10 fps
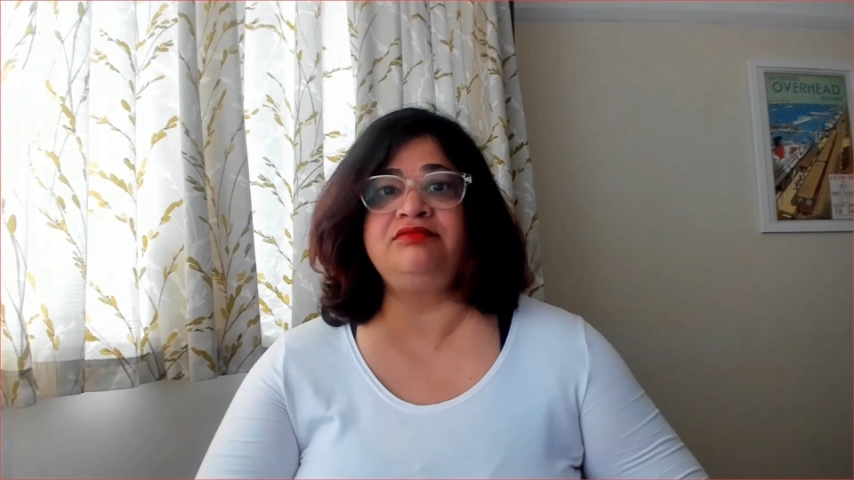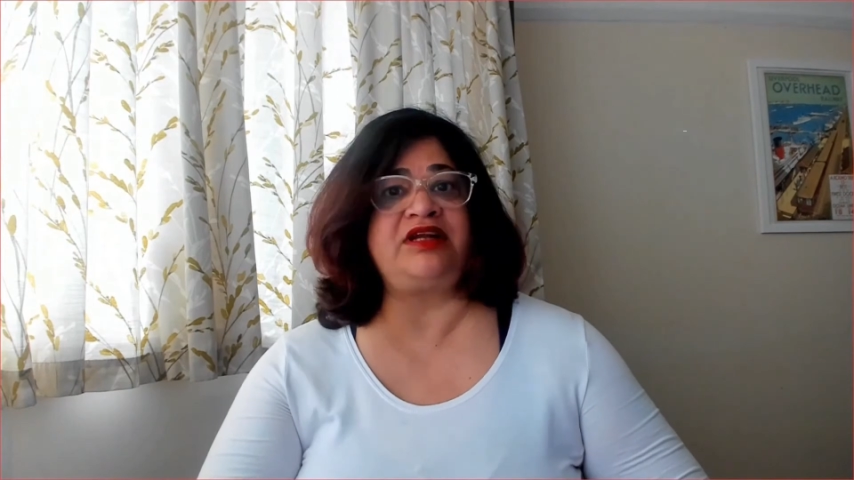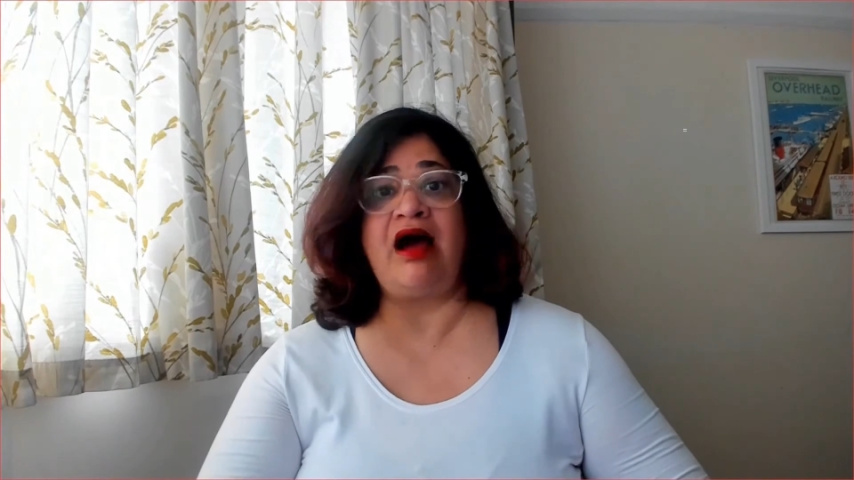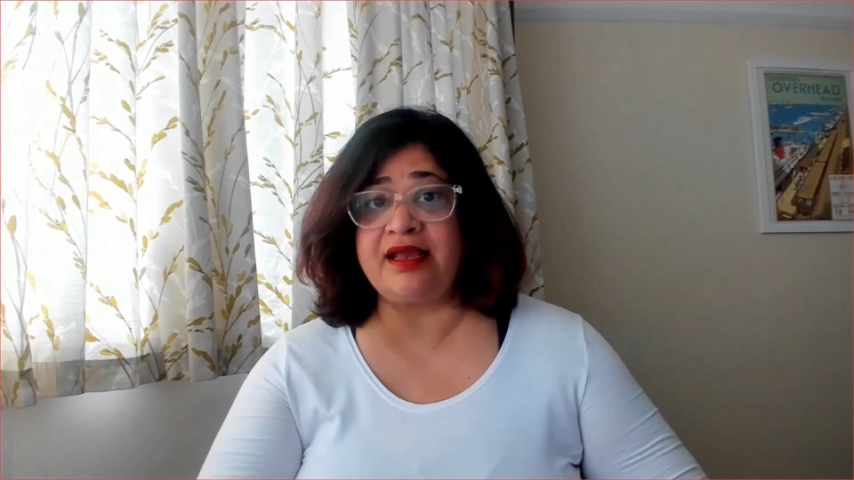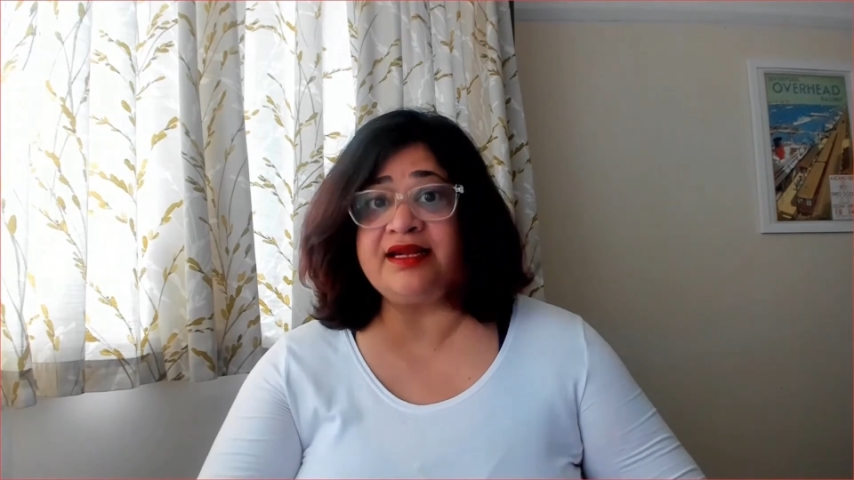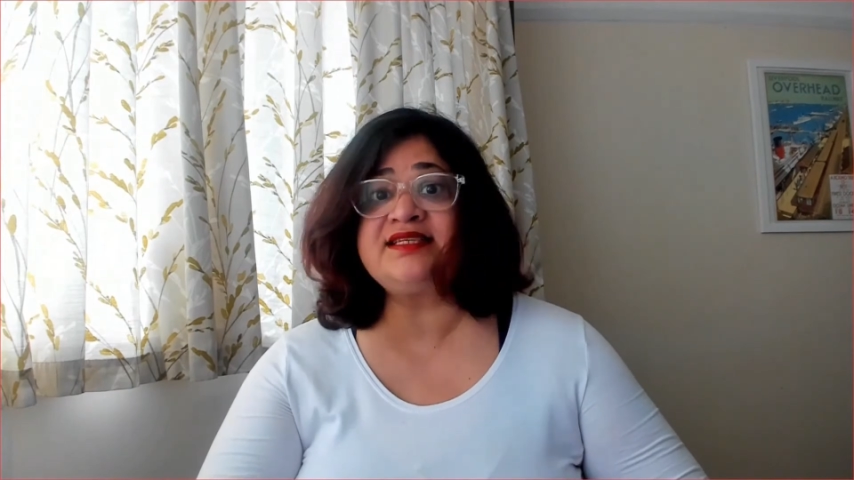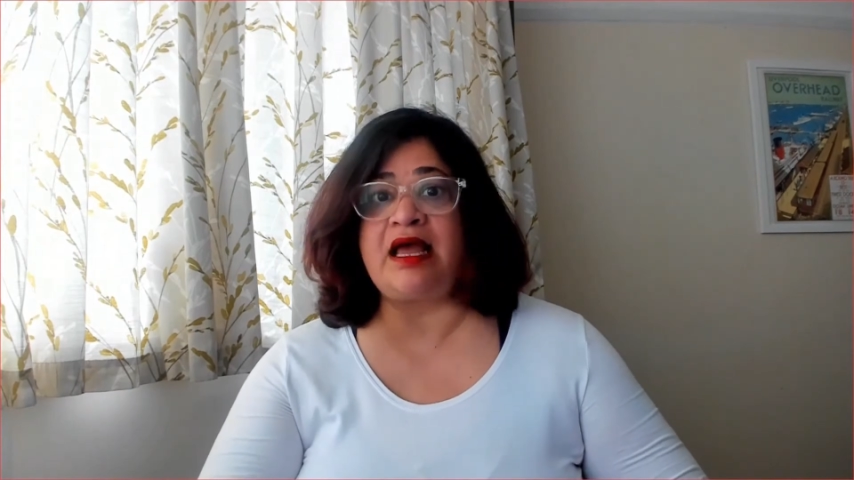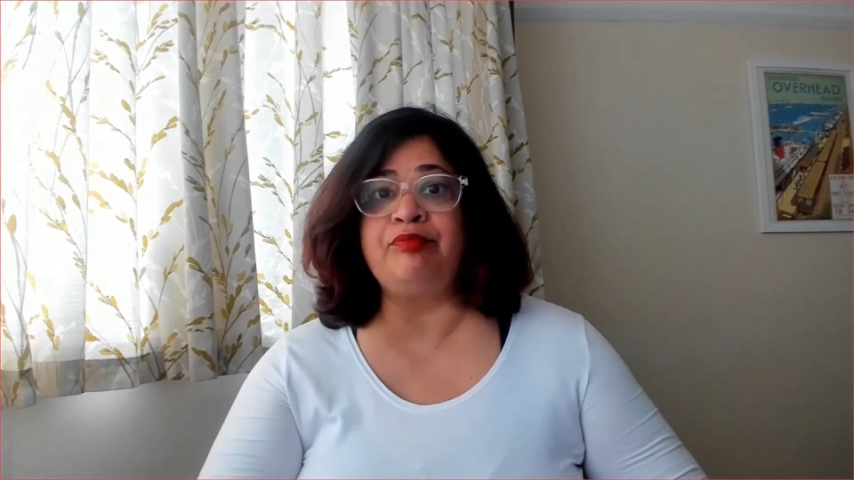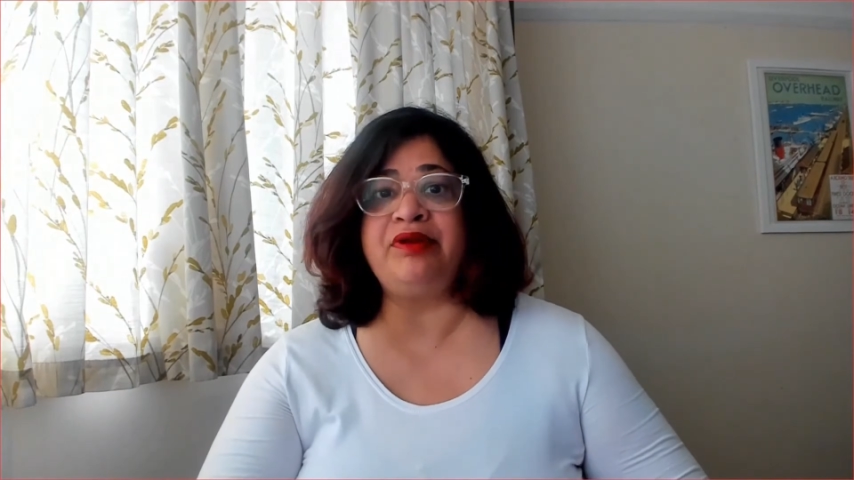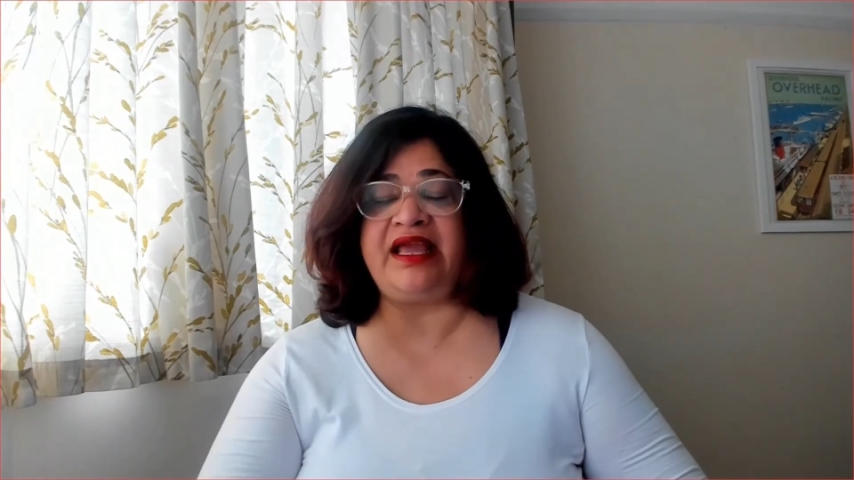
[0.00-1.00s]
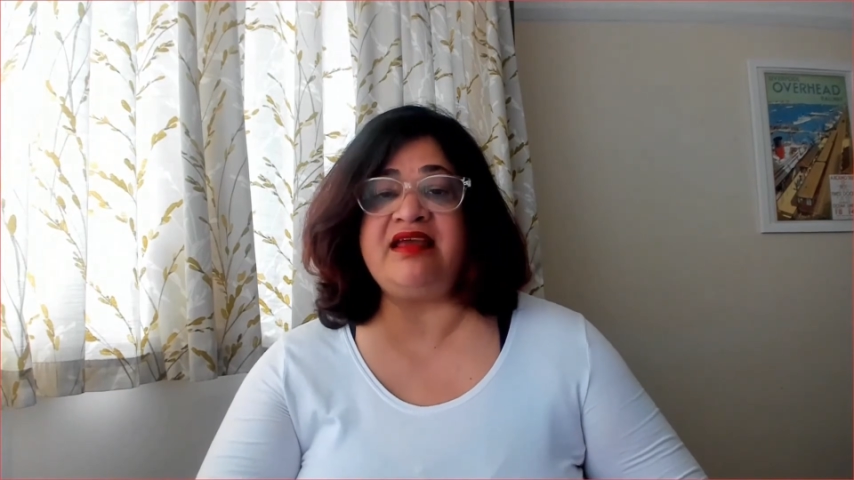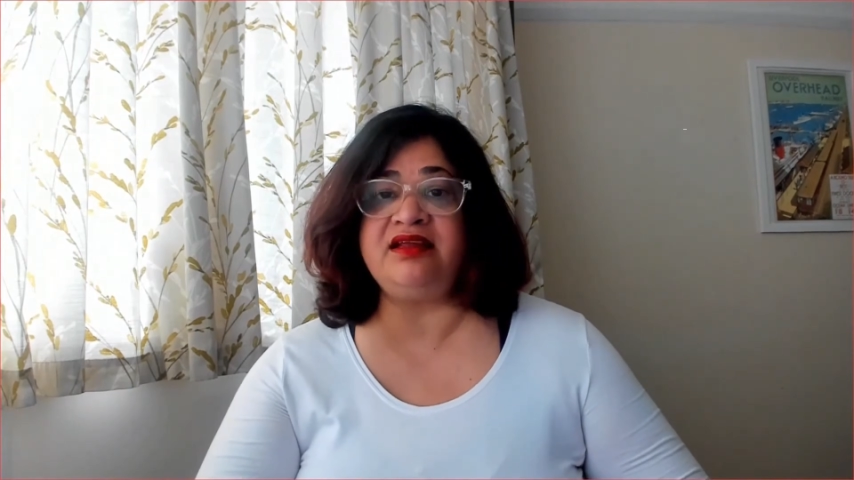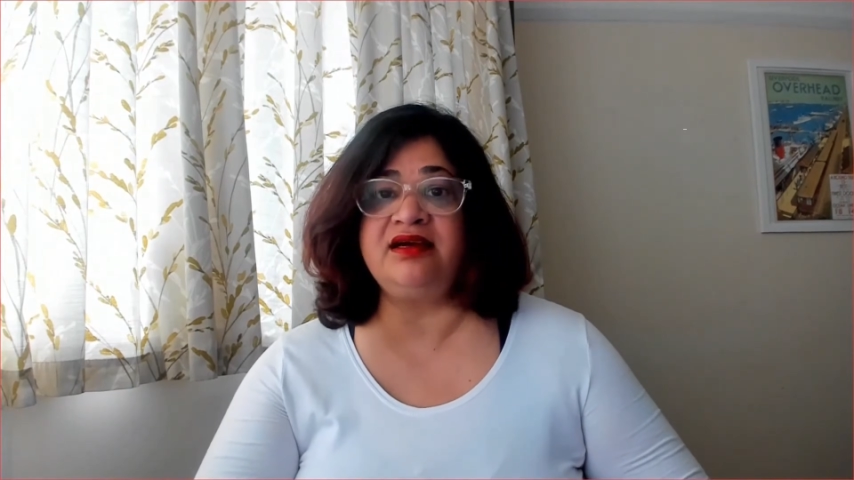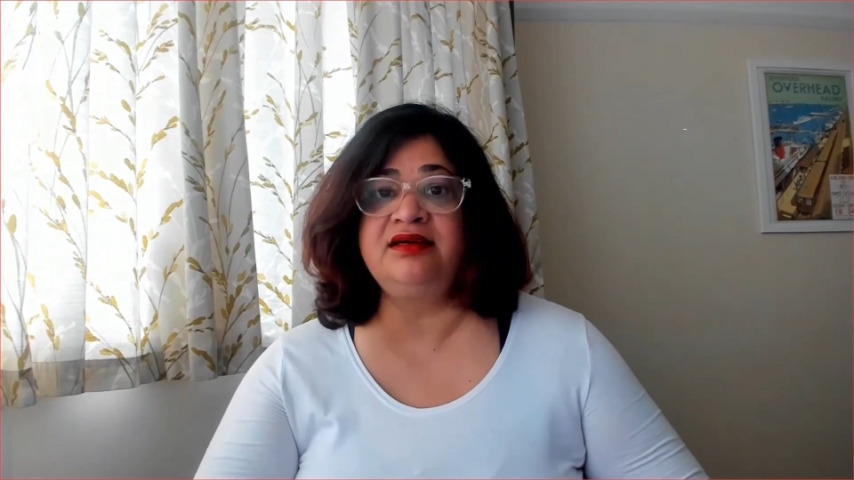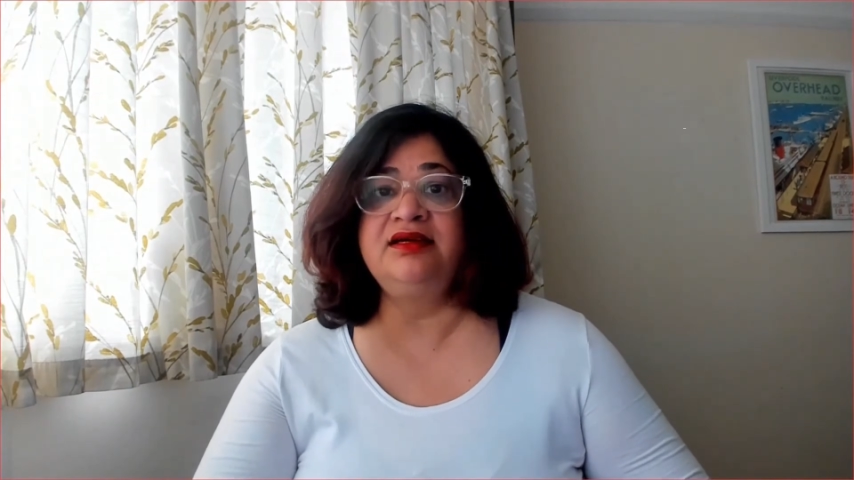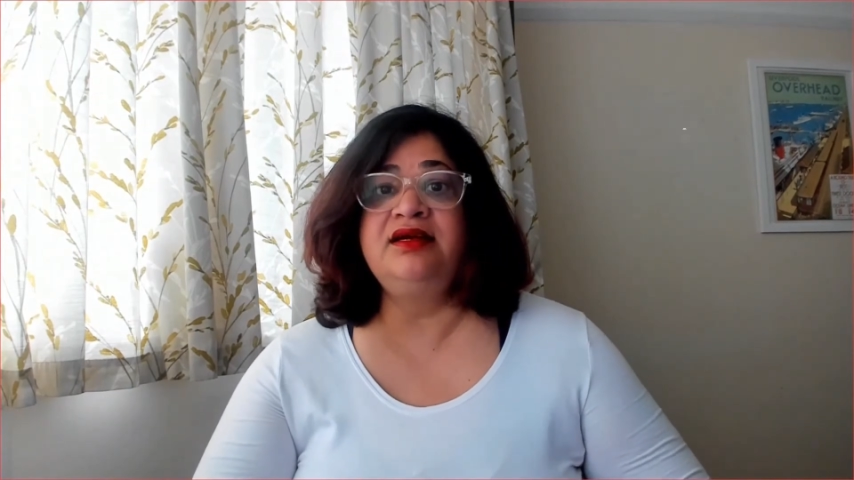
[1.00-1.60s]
target sample area,